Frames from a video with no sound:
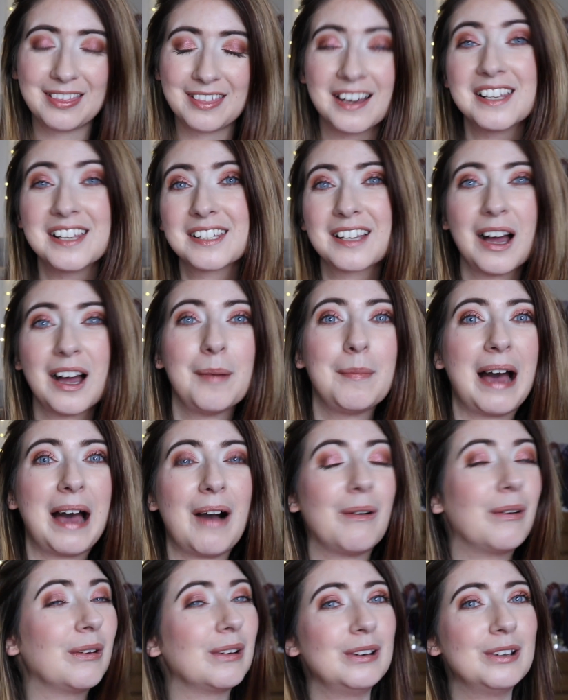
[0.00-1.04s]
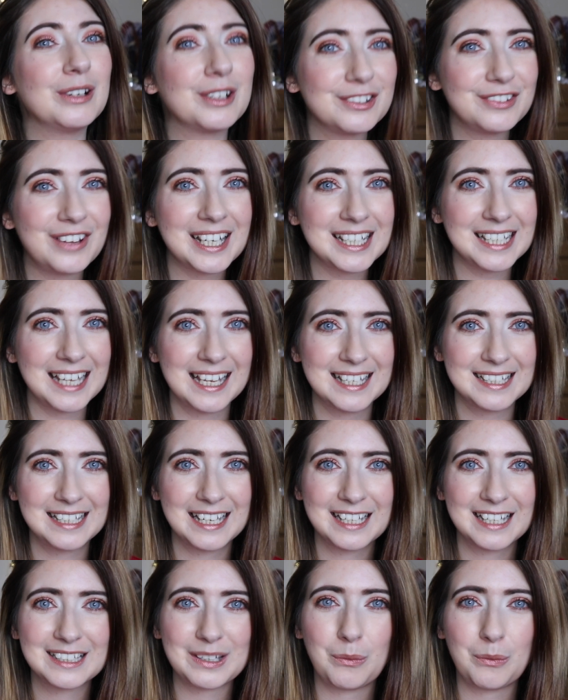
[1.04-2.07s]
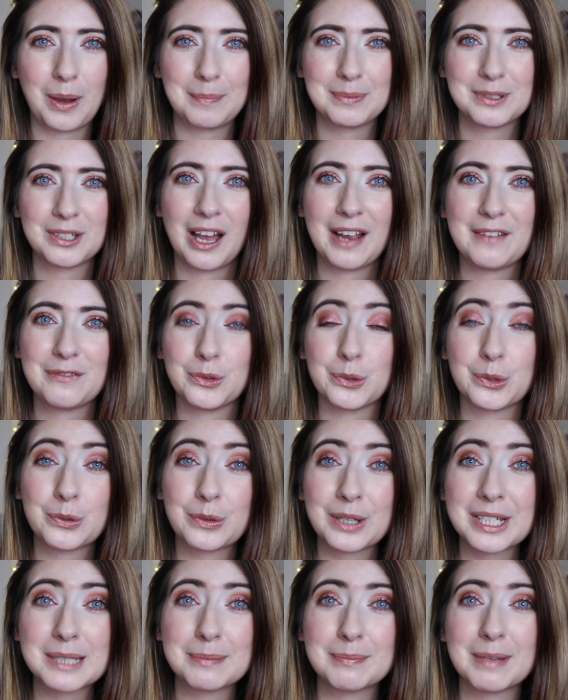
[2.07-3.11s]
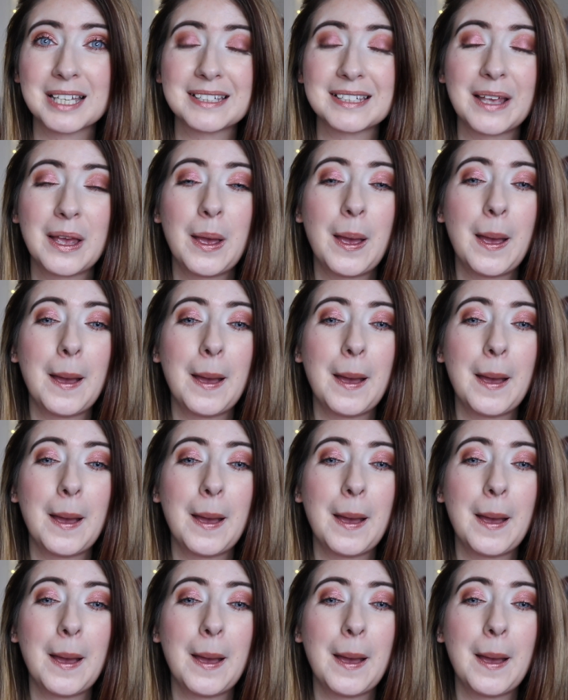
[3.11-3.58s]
that has come out on Lookfantastic's website for Christmas,